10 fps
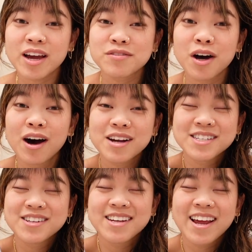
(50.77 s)
I've talked
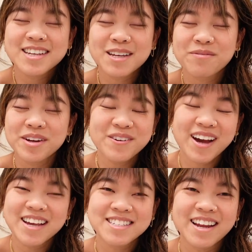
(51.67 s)
to today except for you
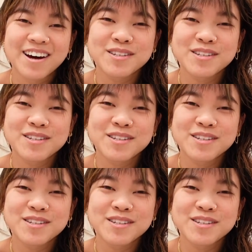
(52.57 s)
guys now.